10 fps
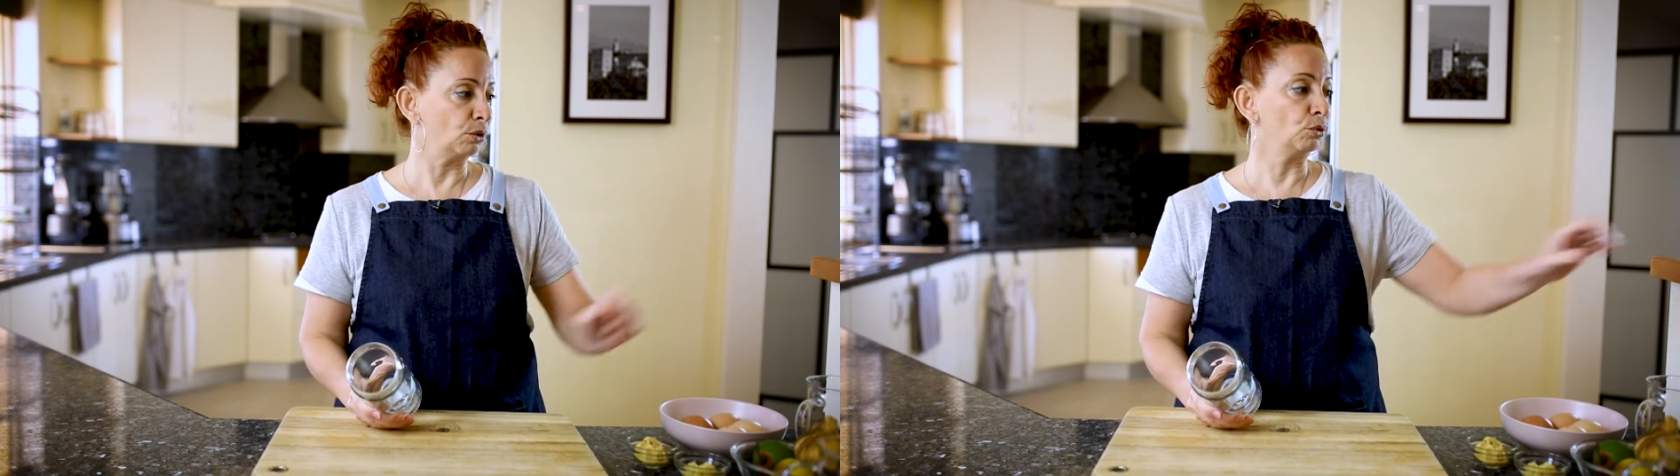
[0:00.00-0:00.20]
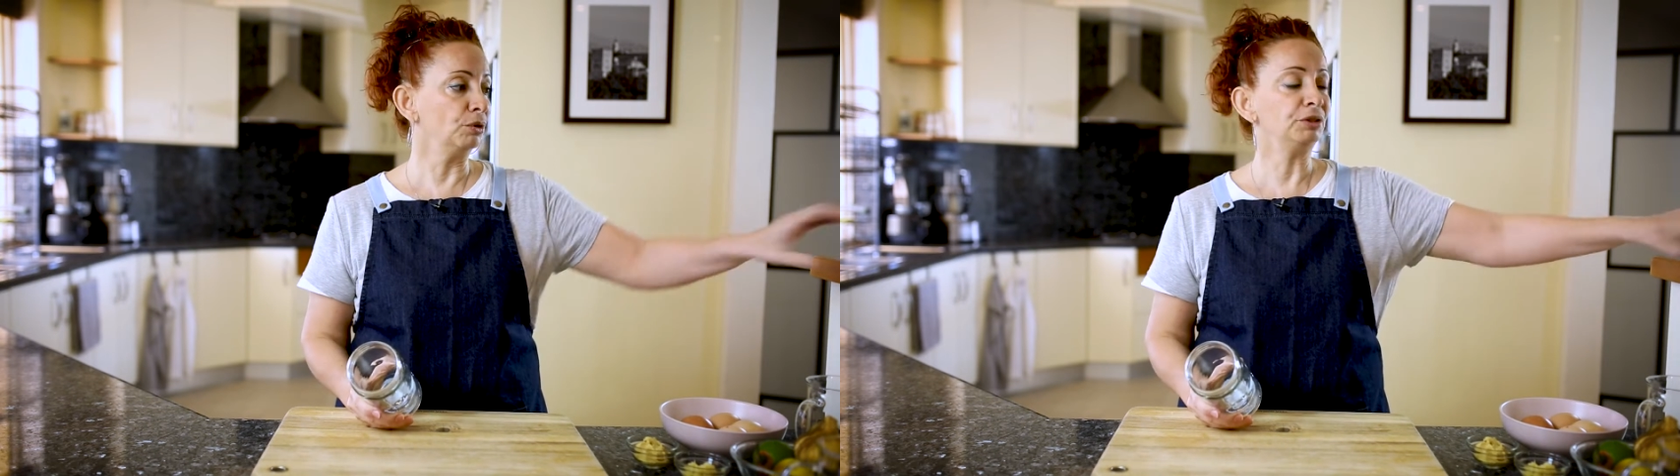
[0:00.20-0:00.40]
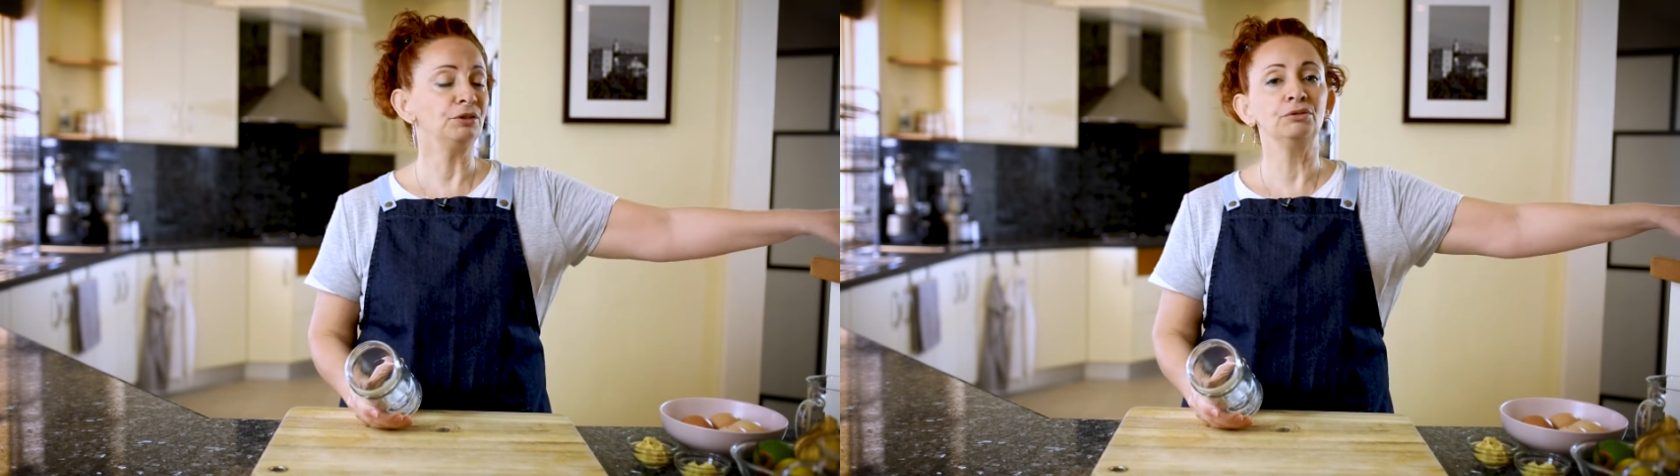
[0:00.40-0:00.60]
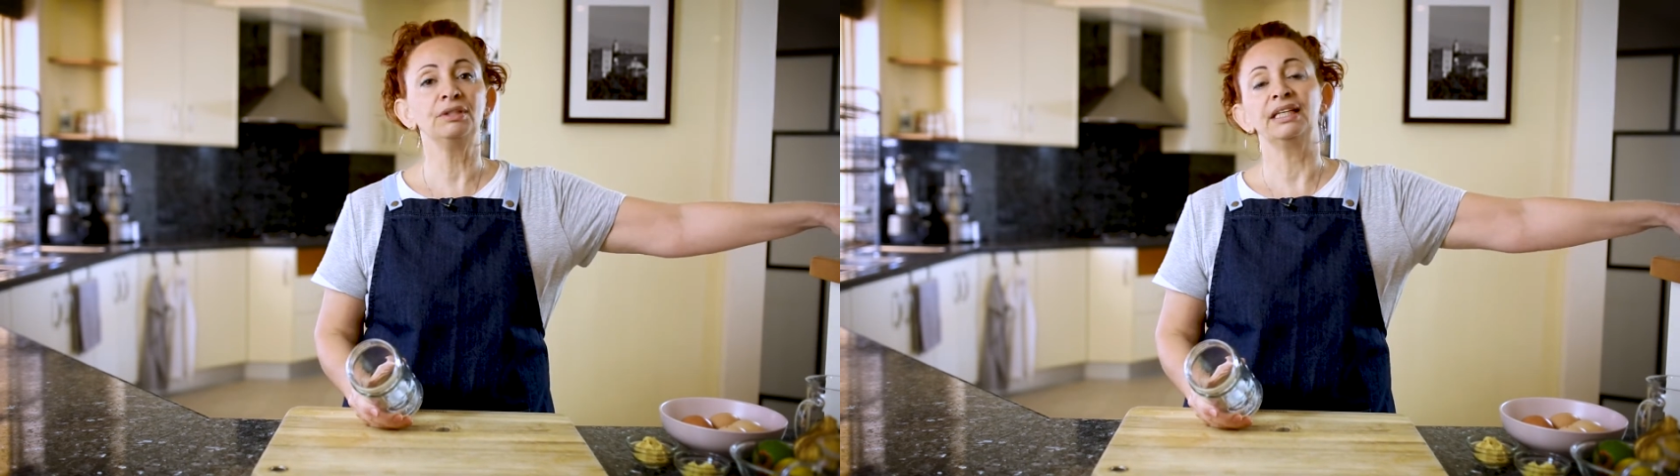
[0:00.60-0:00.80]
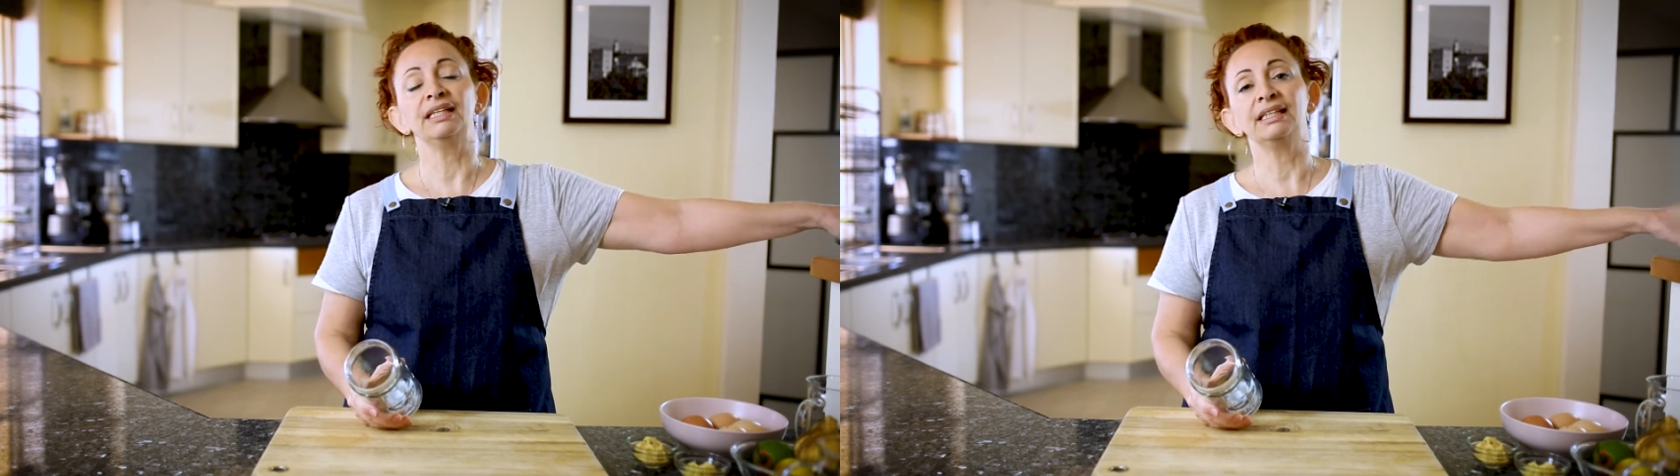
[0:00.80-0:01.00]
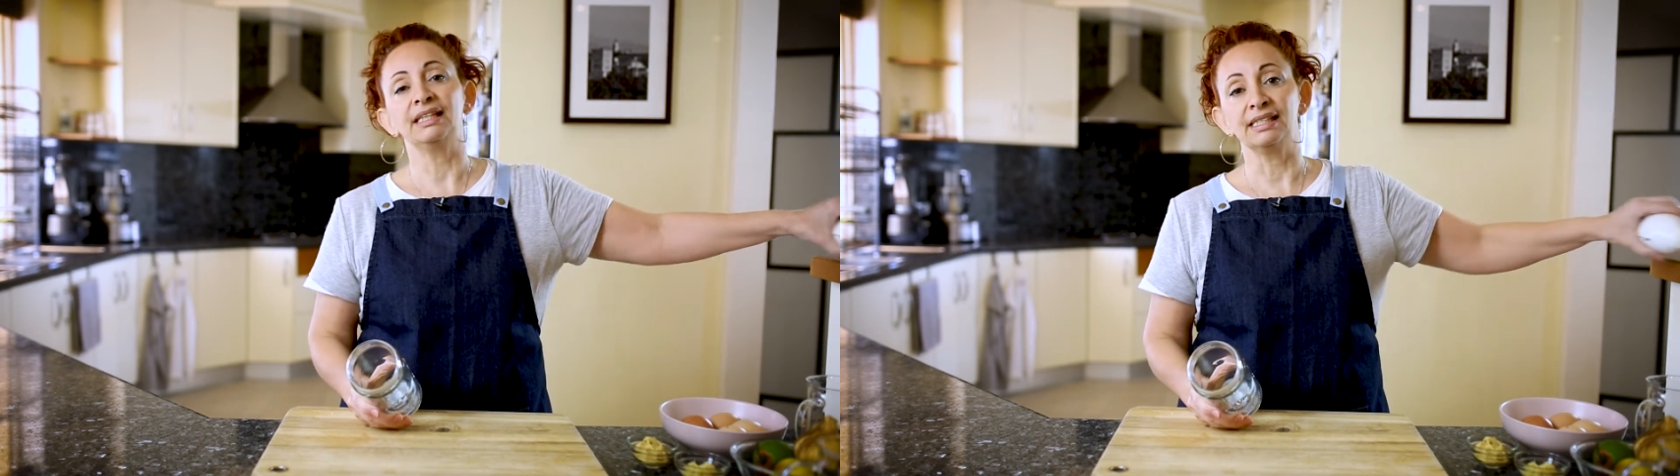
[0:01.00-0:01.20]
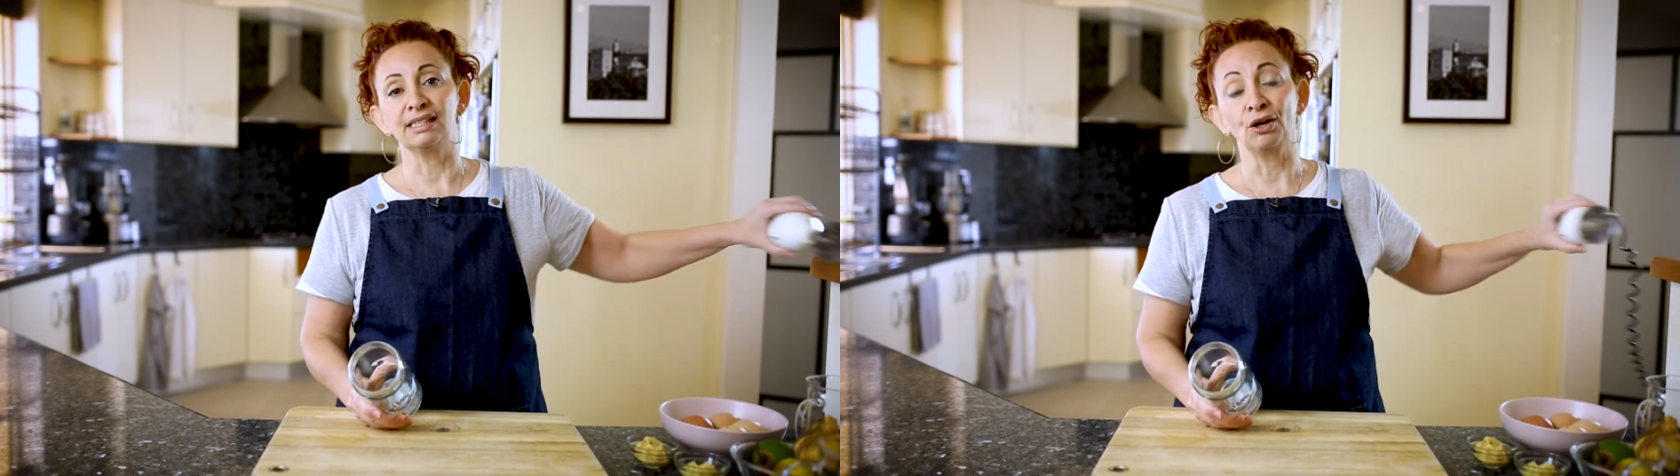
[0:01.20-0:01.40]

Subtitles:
All you need is